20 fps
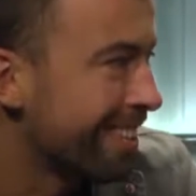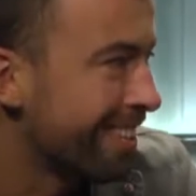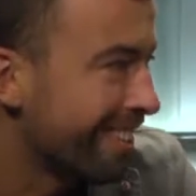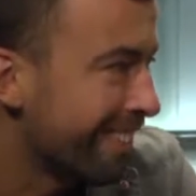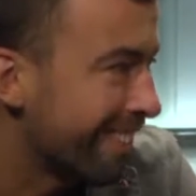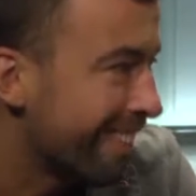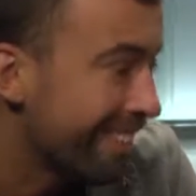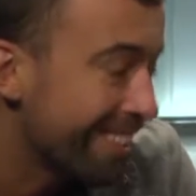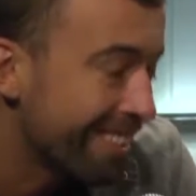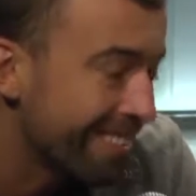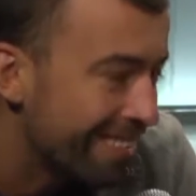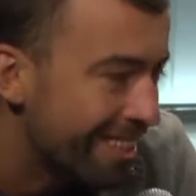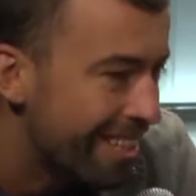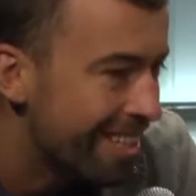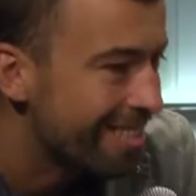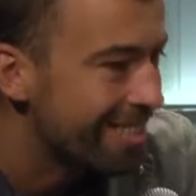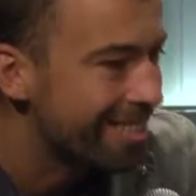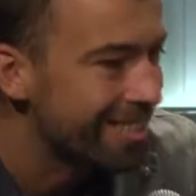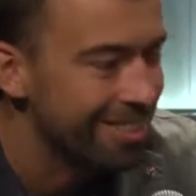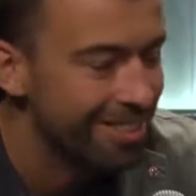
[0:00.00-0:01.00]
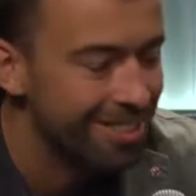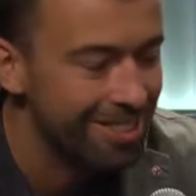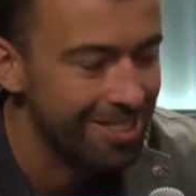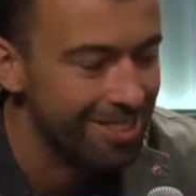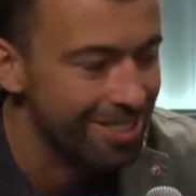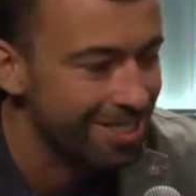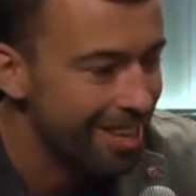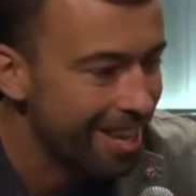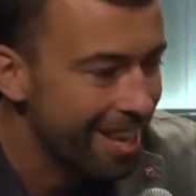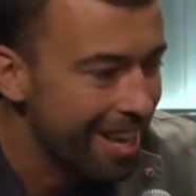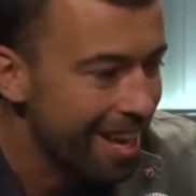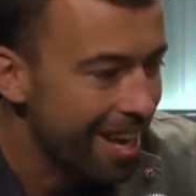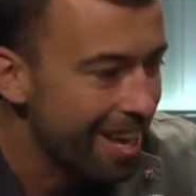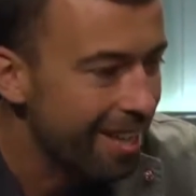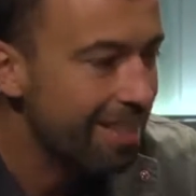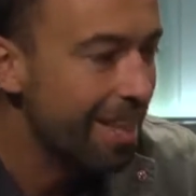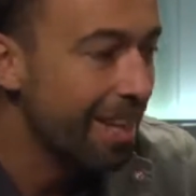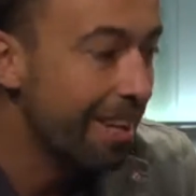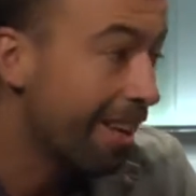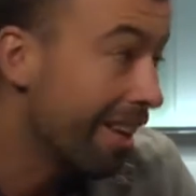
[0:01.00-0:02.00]
get investors,
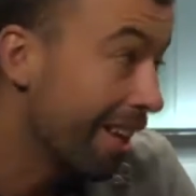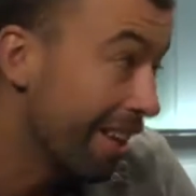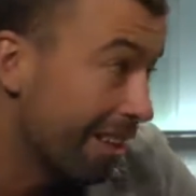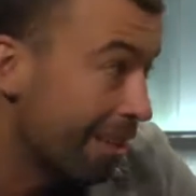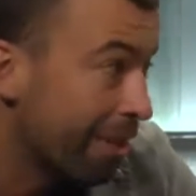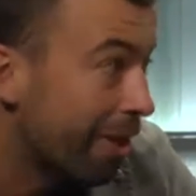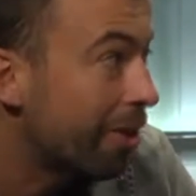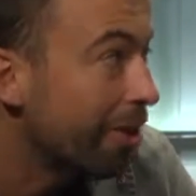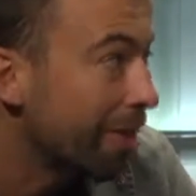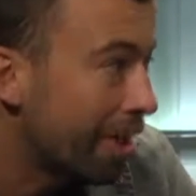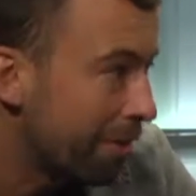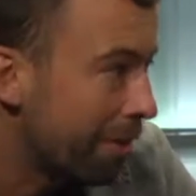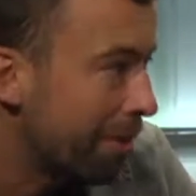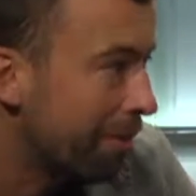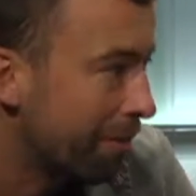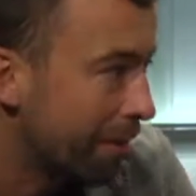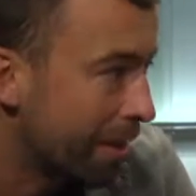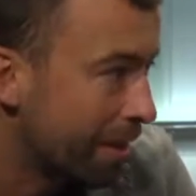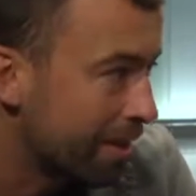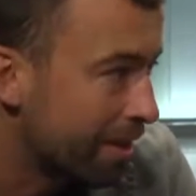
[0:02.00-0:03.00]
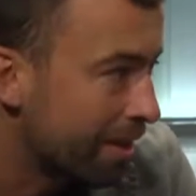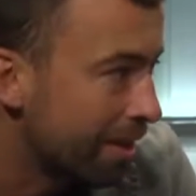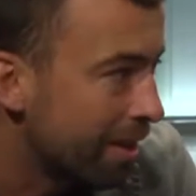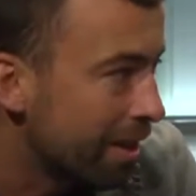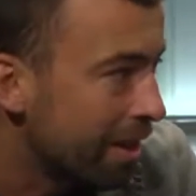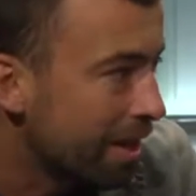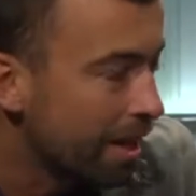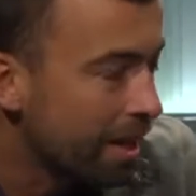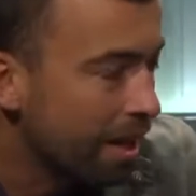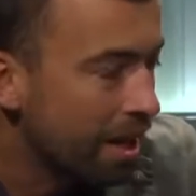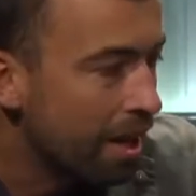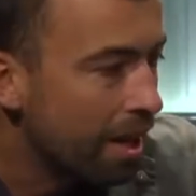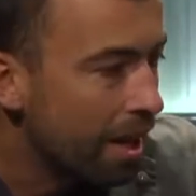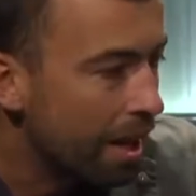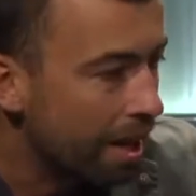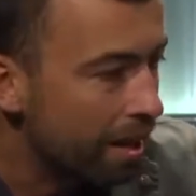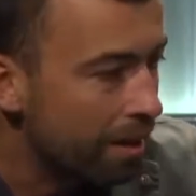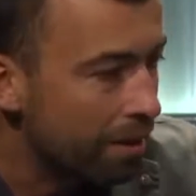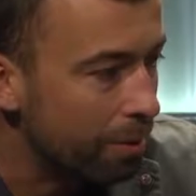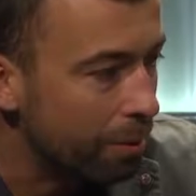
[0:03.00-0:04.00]
and then later on they will fix it.
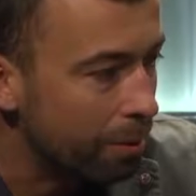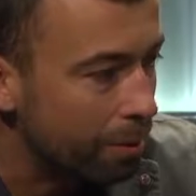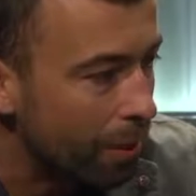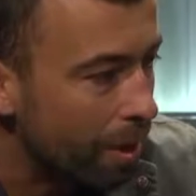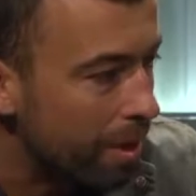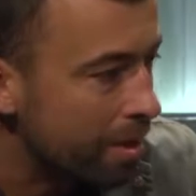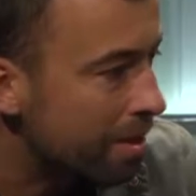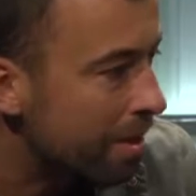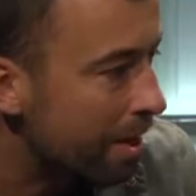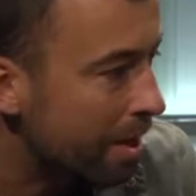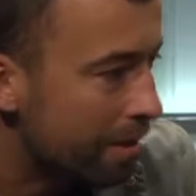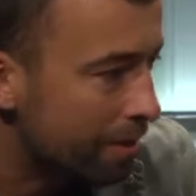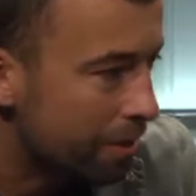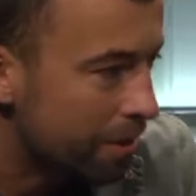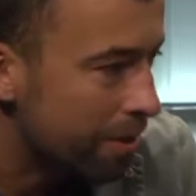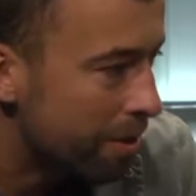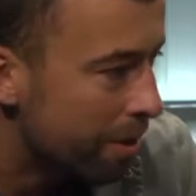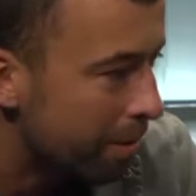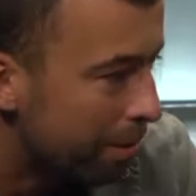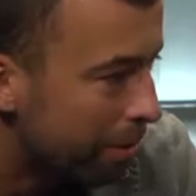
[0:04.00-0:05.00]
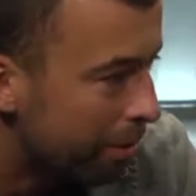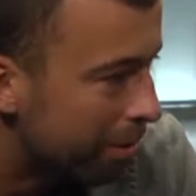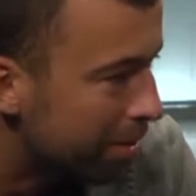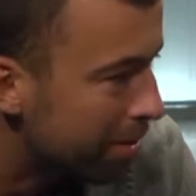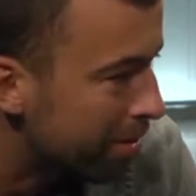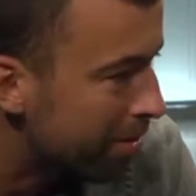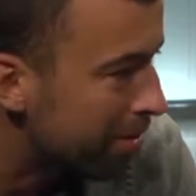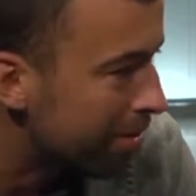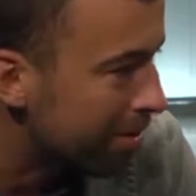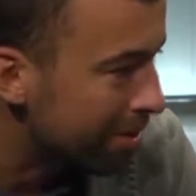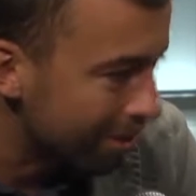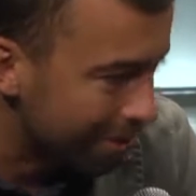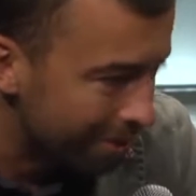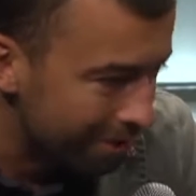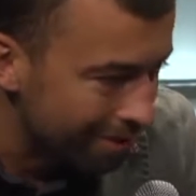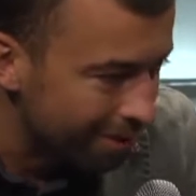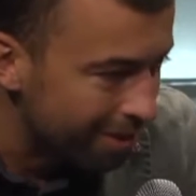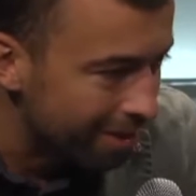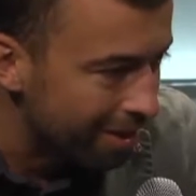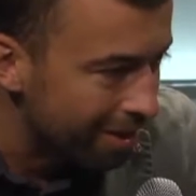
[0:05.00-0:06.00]
And once they, for example,
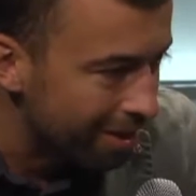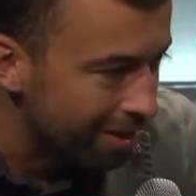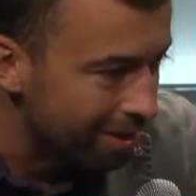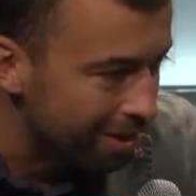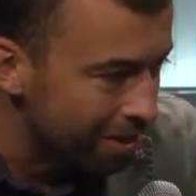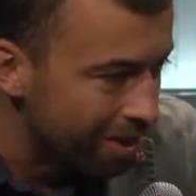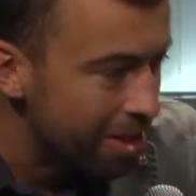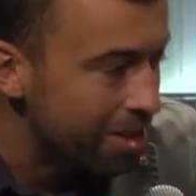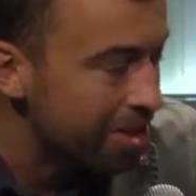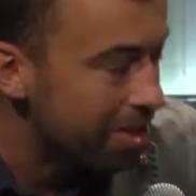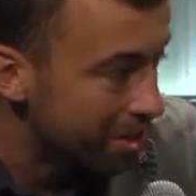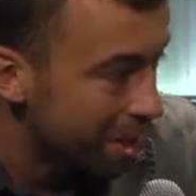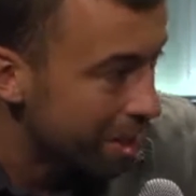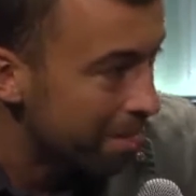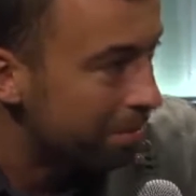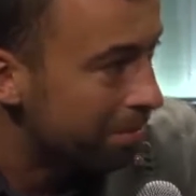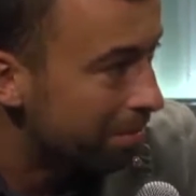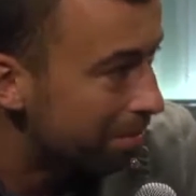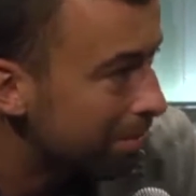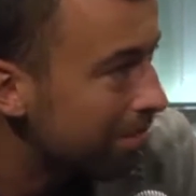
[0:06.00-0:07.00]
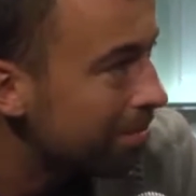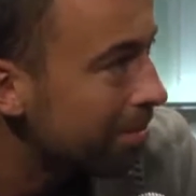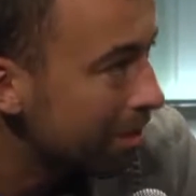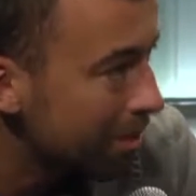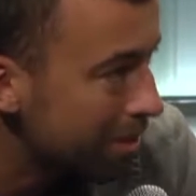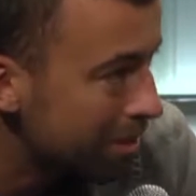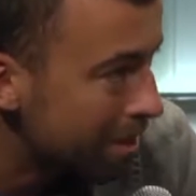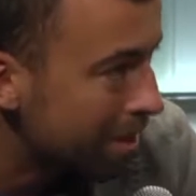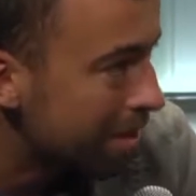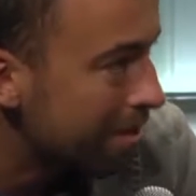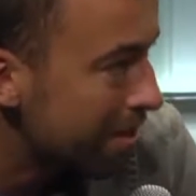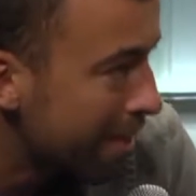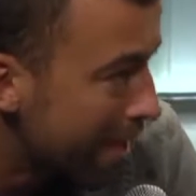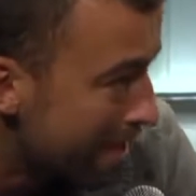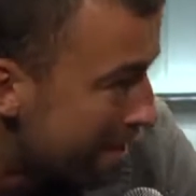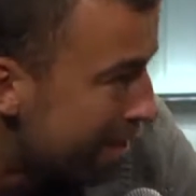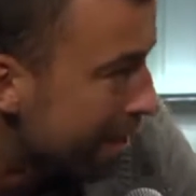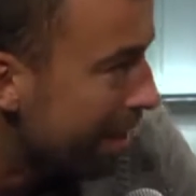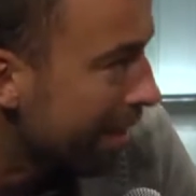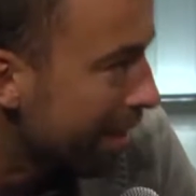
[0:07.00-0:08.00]
reach some
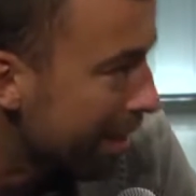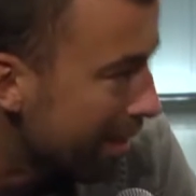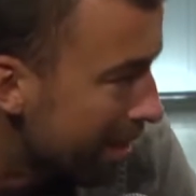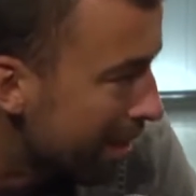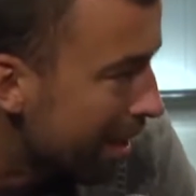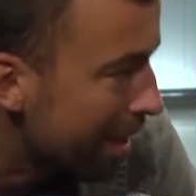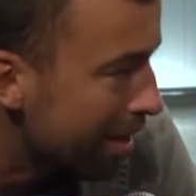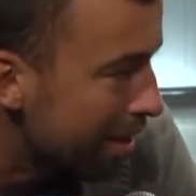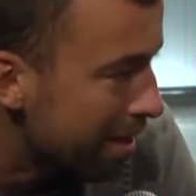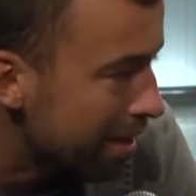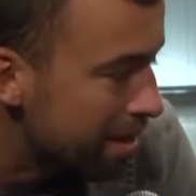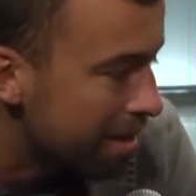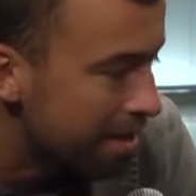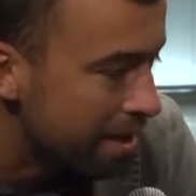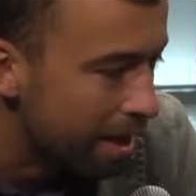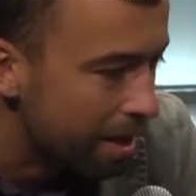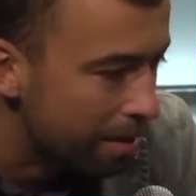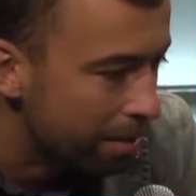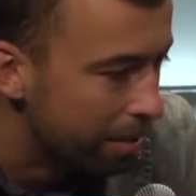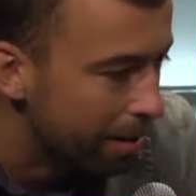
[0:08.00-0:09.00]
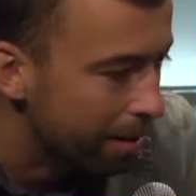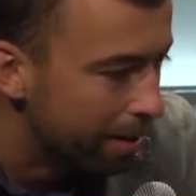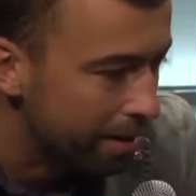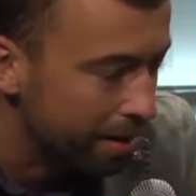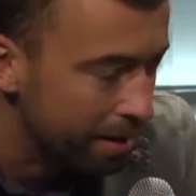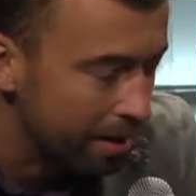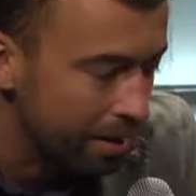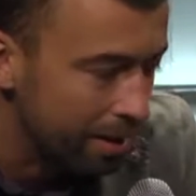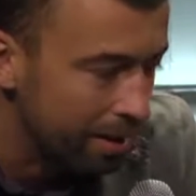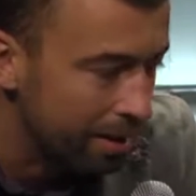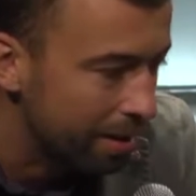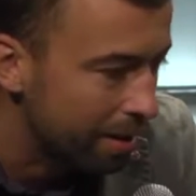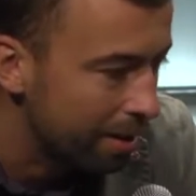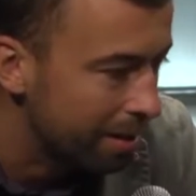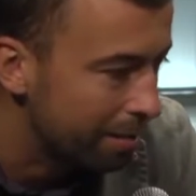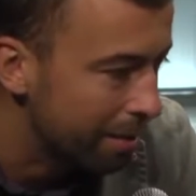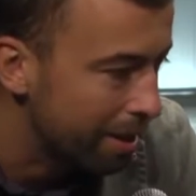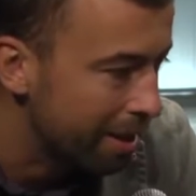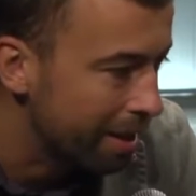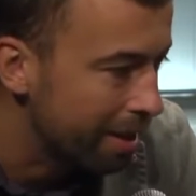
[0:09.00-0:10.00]
success, like this app, and there are
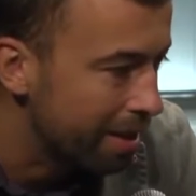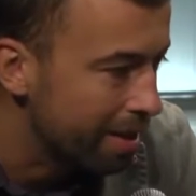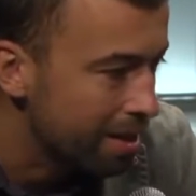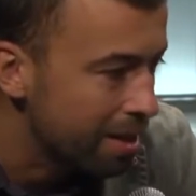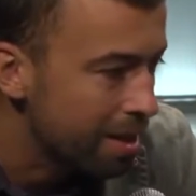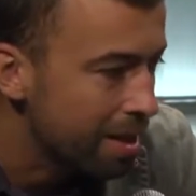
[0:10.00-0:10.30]
many others,